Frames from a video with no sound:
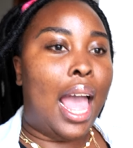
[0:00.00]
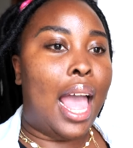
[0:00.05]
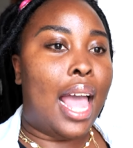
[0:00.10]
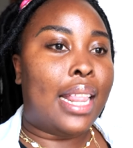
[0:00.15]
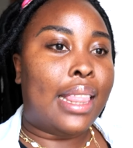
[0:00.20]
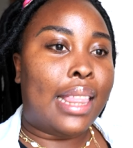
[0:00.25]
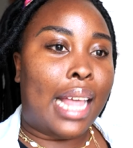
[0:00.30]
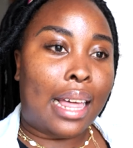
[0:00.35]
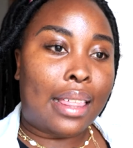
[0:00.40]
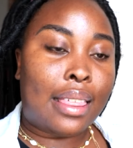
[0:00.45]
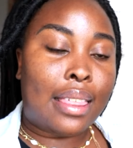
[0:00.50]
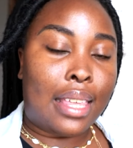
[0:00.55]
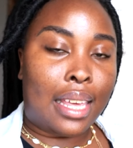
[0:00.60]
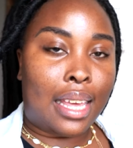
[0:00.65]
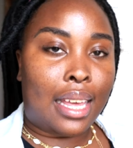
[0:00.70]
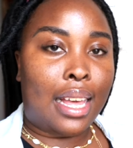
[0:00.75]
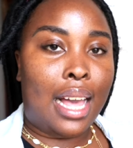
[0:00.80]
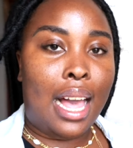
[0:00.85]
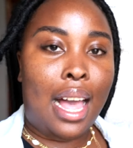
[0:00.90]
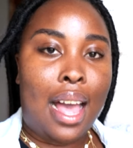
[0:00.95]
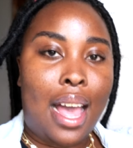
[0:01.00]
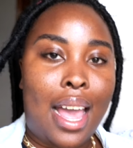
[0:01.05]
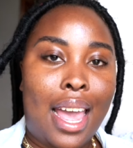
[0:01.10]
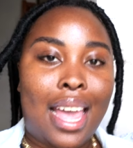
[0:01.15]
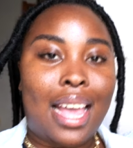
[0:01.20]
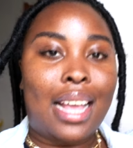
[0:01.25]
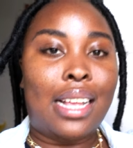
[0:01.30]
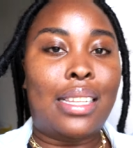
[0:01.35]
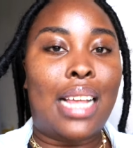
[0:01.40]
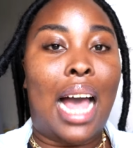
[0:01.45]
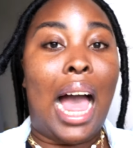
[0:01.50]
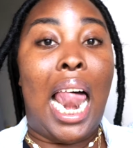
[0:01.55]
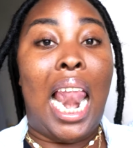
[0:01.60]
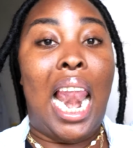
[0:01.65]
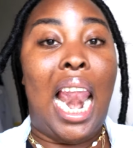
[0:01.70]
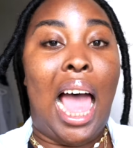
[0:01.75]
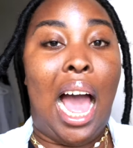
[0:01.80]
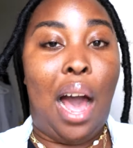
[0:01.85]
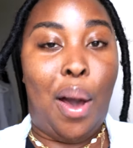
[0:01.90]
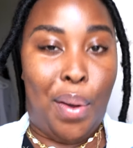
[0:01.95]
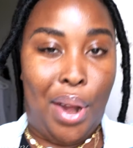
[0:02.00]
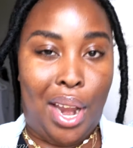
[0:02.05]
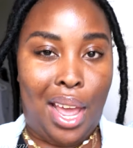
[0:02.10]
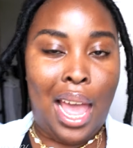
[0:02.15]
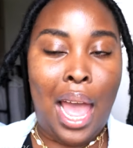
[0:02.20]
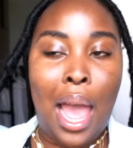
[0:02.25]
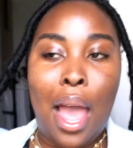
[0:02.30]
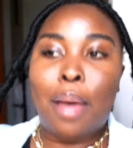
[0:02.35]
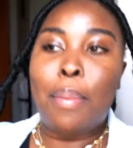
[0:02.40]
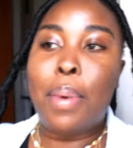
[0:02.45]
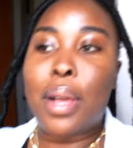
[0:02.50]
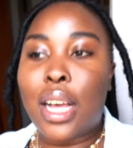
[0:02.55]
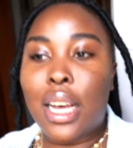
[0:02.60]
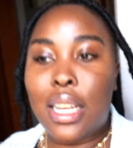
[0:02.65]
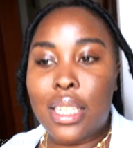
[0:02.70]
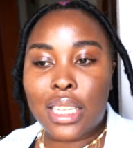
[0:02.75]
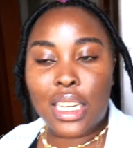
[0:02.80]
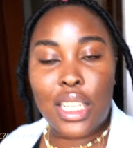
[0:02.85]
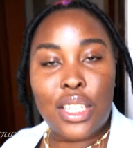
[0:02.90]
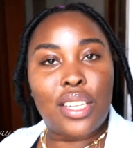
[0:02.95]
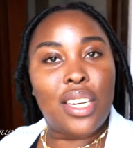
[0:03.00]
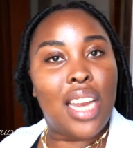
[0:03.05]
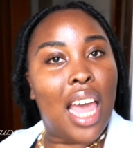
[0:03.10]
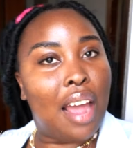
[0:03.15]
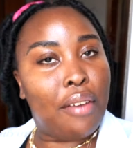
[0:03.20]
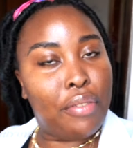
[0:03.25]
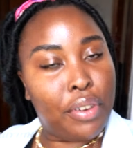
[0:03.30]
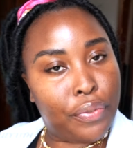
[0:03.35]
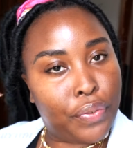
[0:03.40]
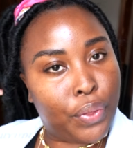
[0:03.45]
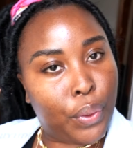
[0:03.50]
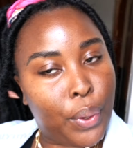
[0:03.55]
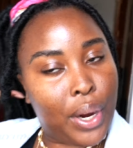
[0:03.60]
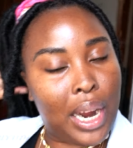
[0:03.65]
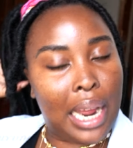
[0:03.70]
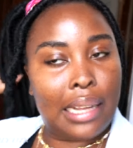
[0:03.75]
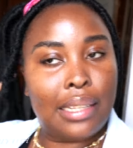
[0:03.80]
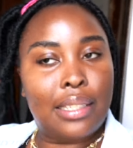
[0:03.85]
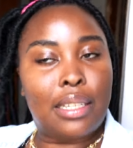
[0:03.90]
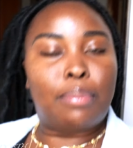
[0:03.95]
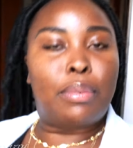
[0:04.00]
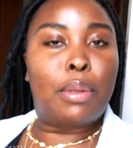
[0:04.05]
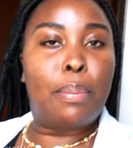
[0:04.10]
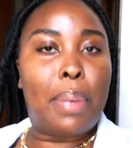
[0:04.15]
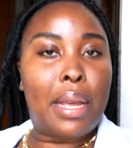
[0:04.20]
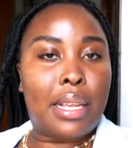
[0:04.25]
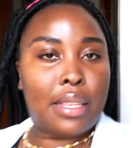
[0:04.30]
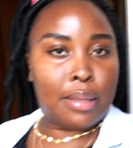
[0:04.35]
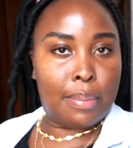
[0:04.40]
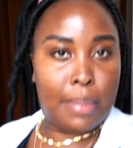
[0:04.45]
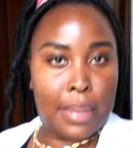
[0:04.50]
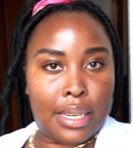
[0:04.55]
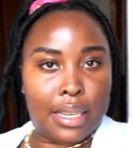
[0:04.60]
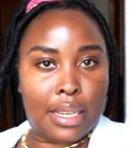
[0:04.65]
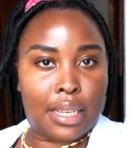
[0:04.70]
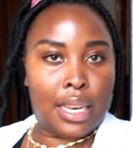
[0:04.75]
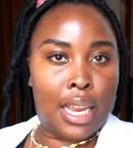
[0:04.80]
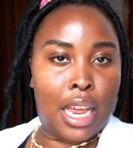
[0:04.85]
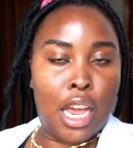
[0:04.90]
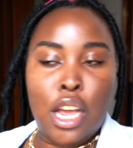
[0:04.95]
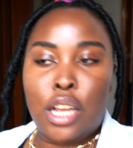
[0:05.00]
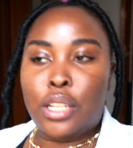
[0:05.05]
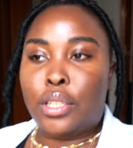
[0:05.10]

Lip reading: And that thing is loud because it's on every floor except the basement.